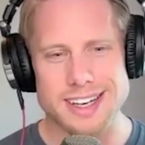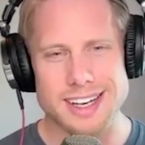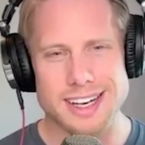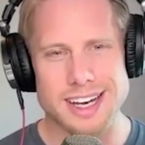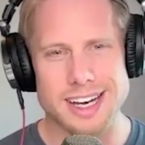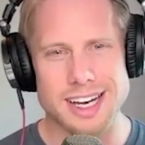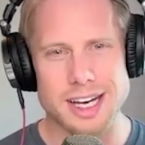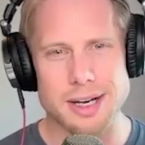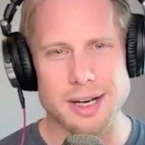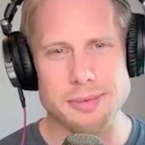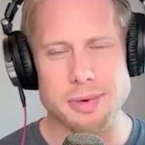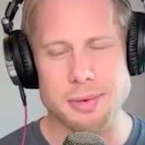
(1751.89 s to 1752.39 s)

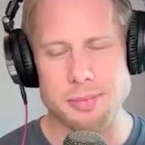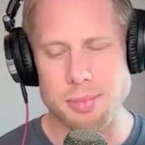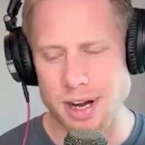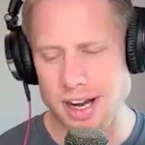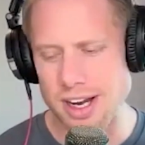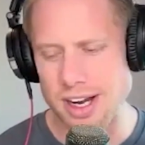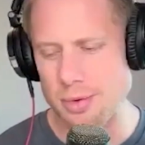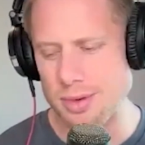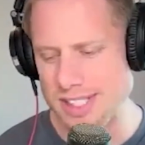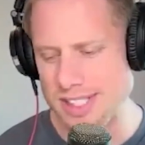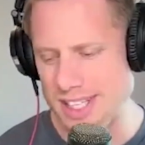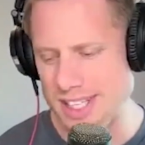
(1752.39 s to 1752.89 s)
Uh, but
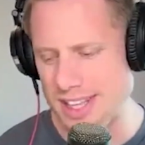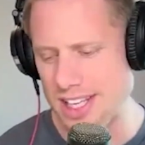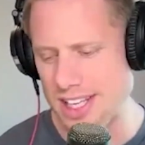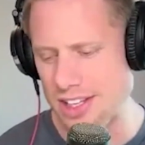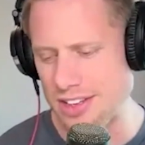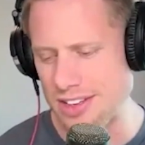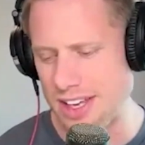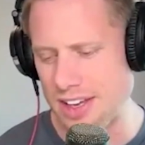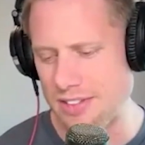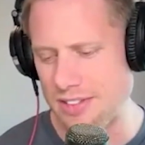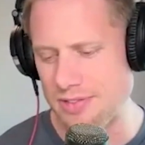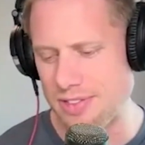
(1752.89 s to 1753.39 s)
Brad, I want to say thank
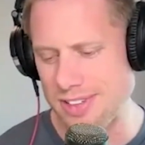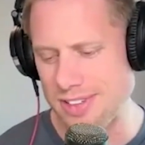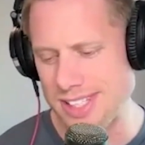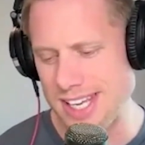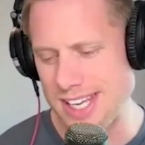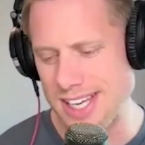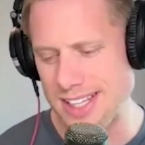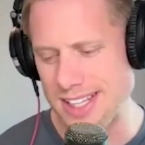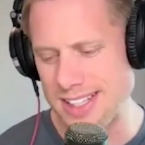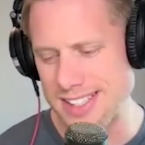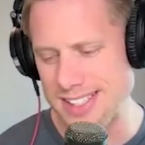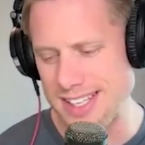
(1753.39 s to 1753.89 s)
you again for
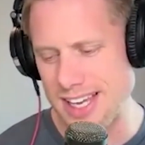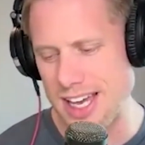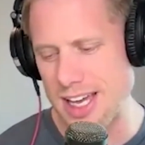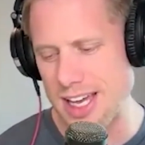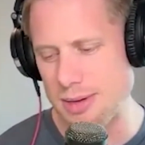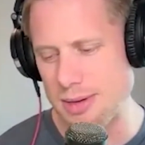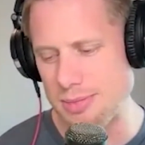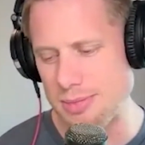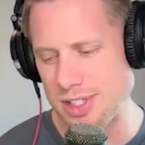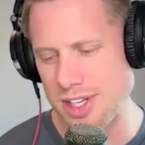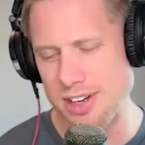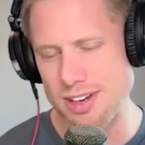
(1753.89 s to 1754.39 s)
taking the
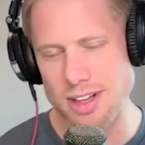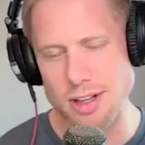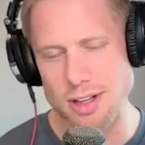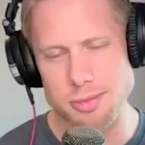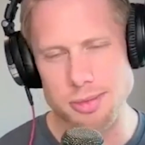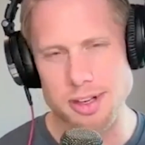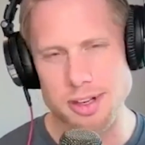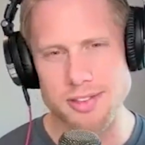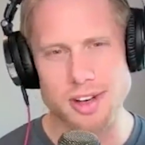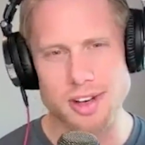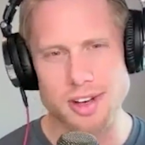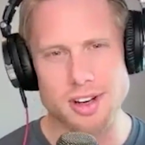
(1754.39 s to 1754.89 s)
time, sharing a little
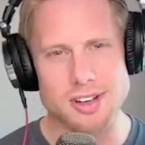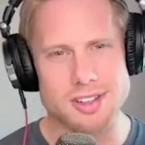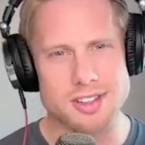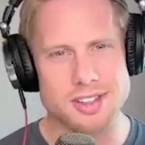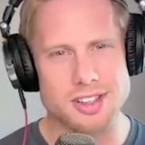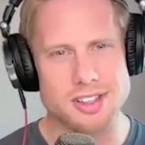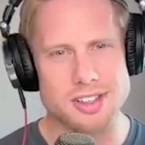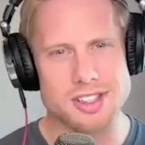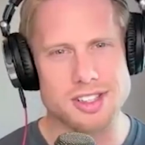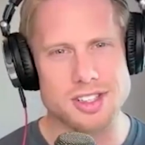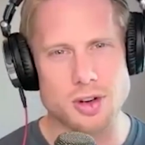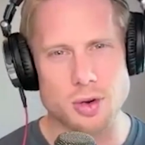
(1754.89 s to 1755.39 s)
bit of your
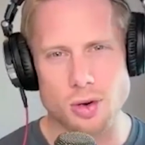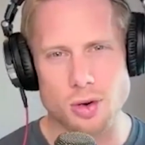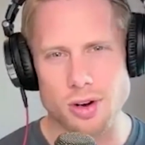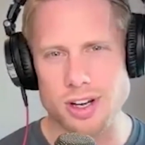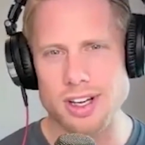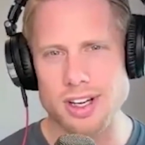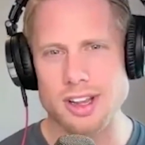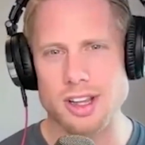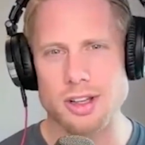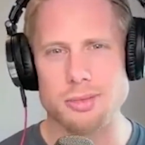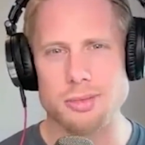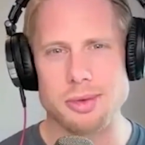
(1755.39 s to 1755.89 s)
your story,
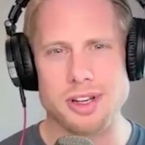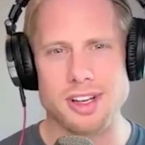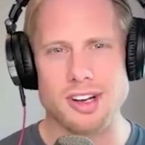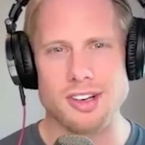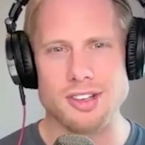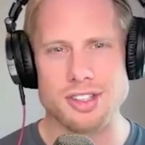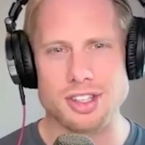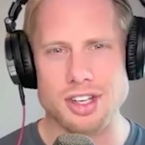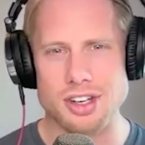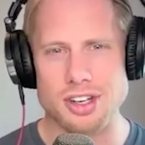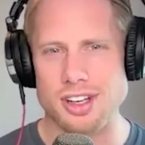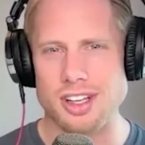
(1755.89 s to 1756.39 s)
a little bit of
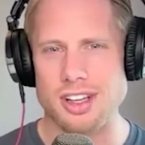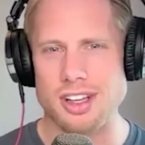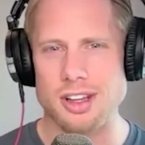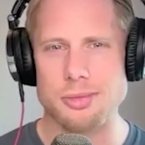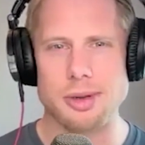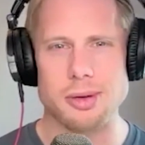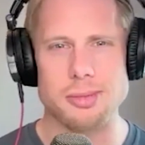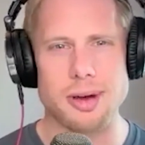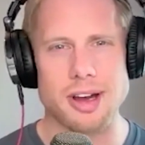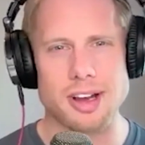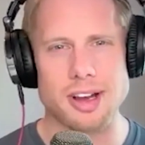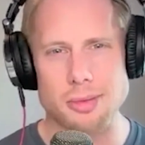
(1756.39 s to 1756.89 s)
your journey, a little
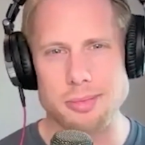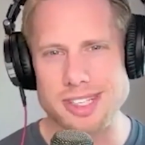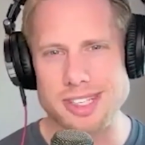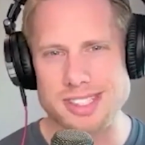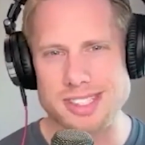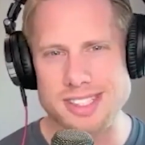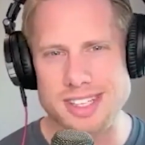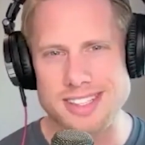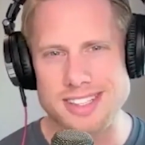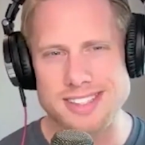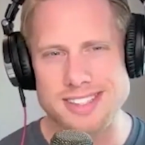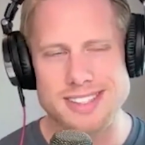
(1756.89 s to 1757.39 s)
bit about your
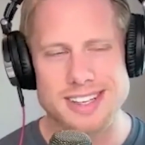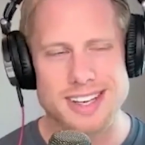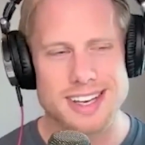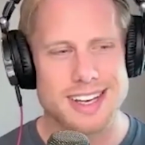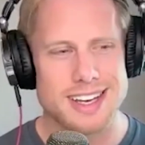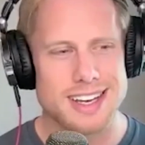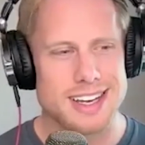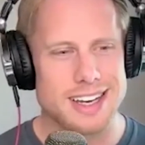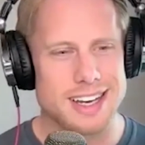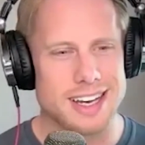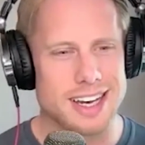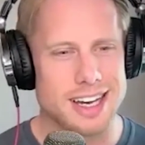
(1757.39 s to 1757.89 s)
business.
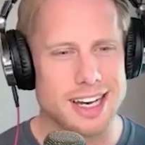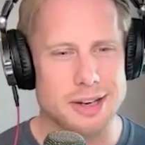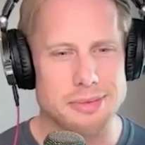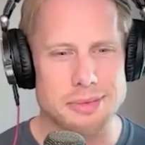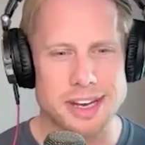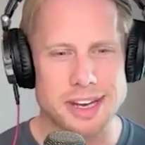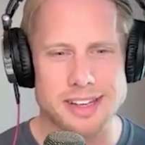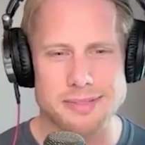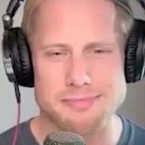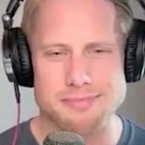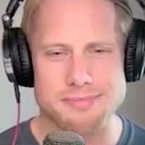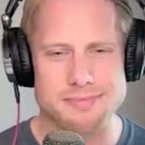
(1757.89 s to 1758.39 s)
Um,
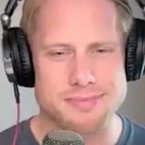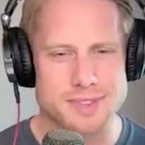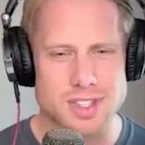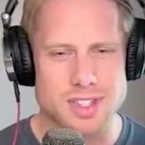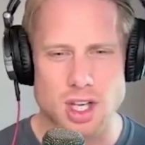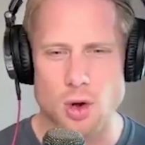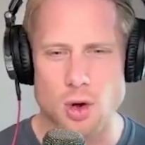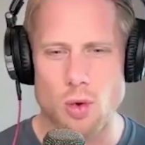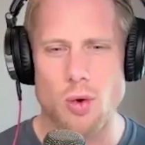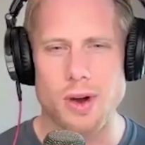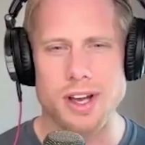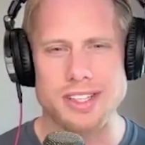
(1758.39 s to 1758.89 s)
I'm
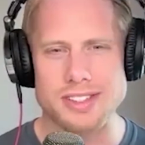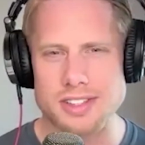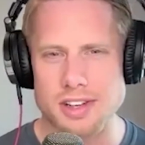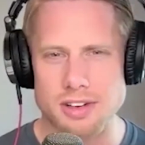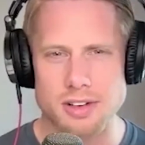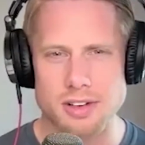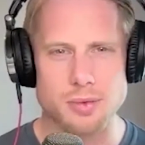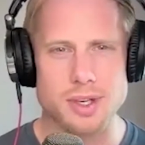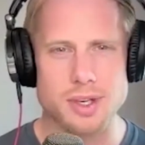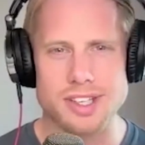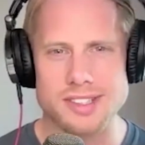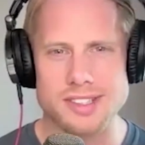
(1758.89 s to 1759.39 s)
quite
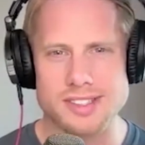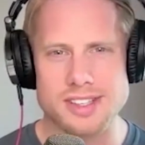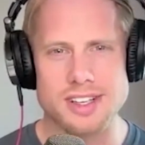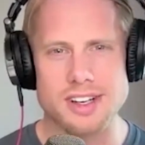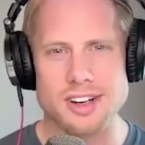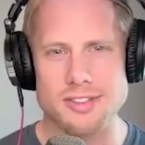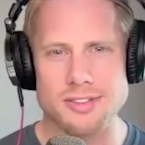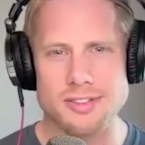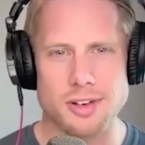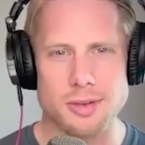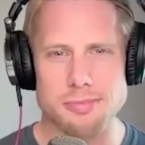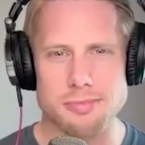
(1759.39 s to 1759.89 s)
certain we could sit
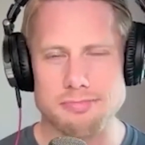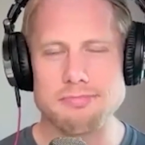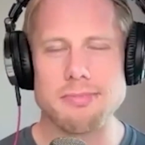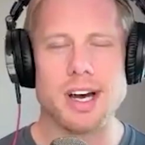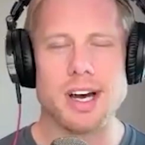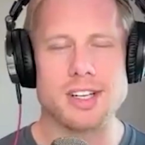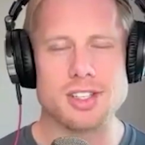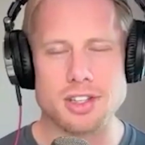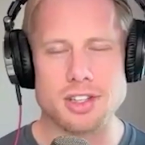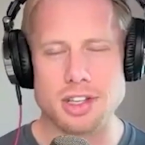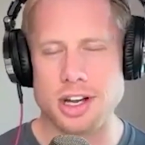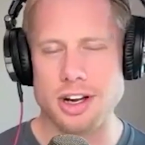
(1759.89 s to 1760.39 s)
here for
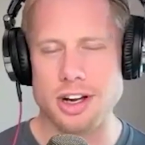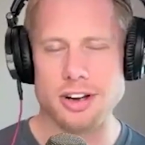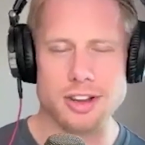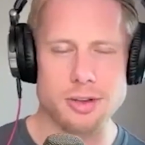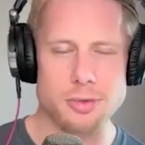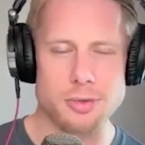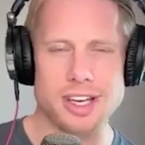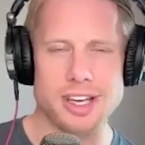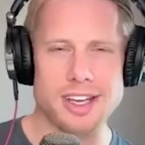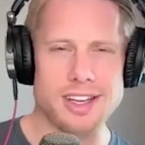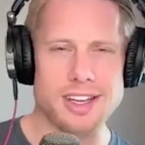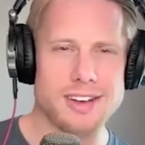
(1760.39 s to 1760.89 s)
much longer
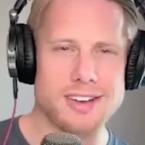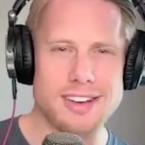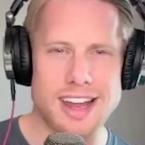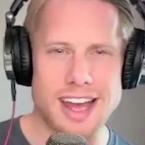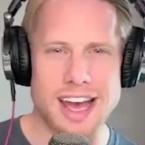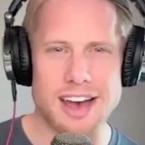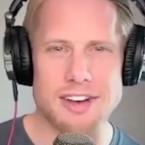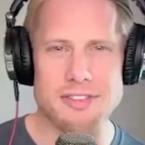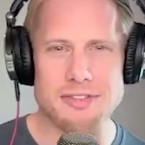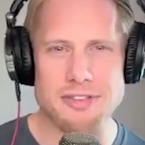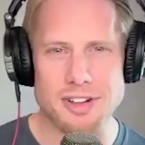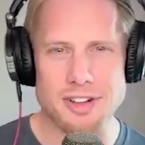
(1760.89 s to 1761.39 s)
than we
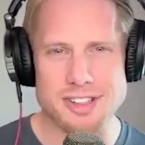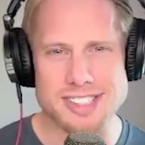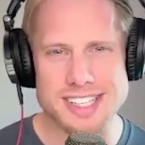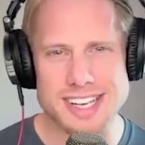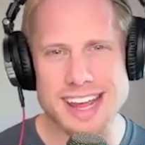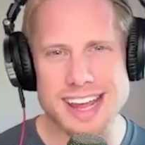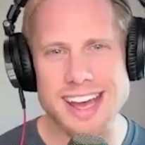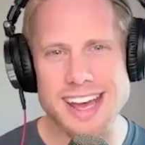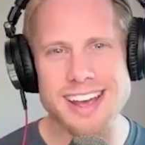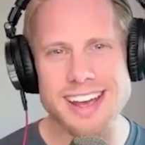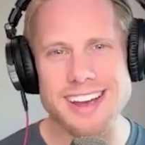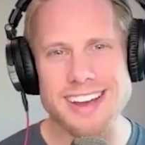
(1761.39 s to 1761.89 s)
have for
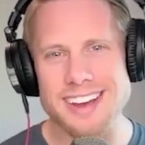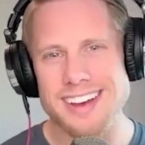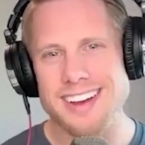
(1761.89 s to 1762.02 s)
today